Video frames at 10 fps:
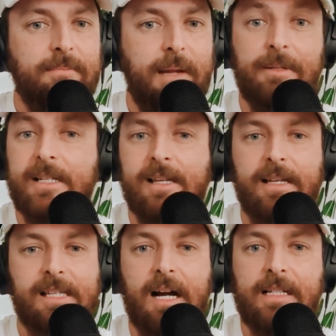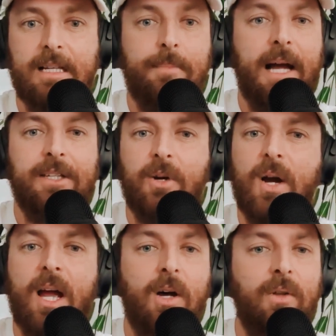Maybe there's anxiety about
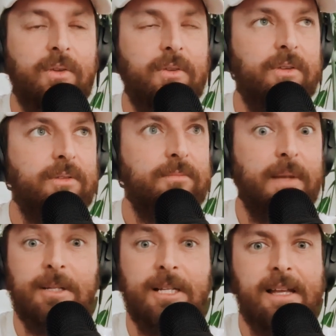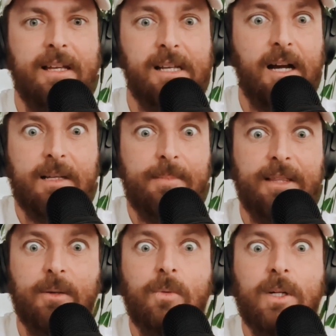your health. Maybe there's anxiety
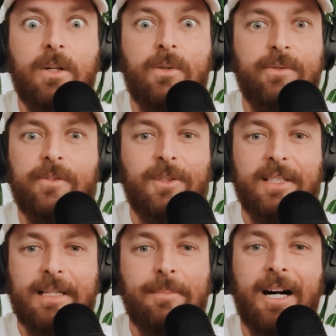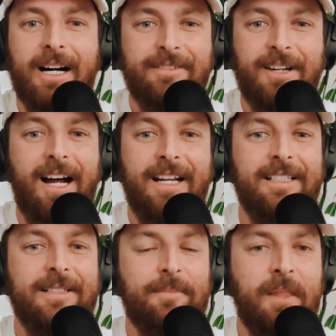about the world falling apart, right?
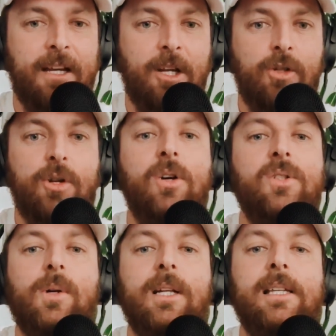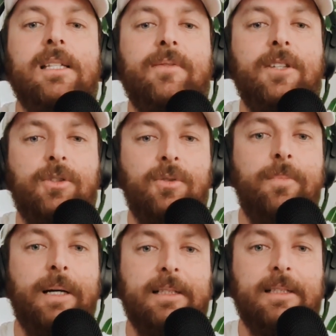Like, who knows what it is for you?
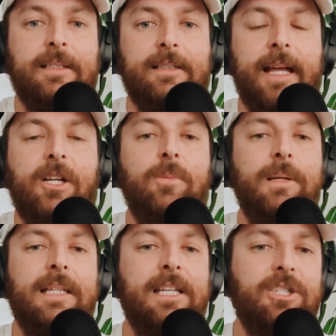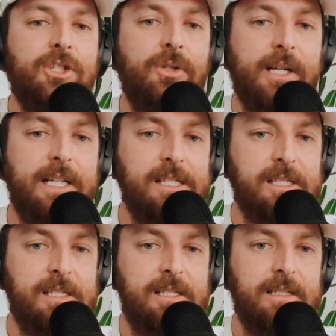But there could be these
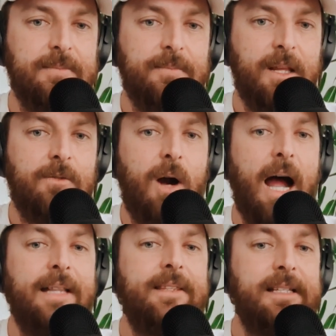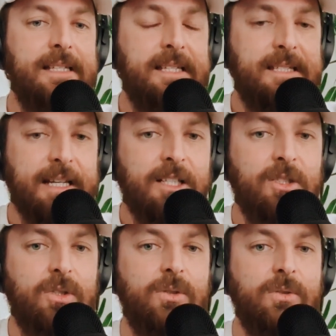triggers, right, that
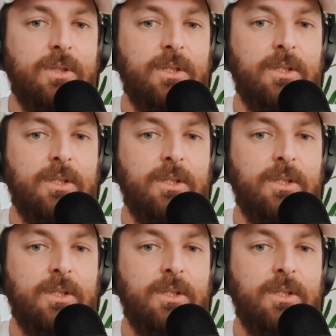signal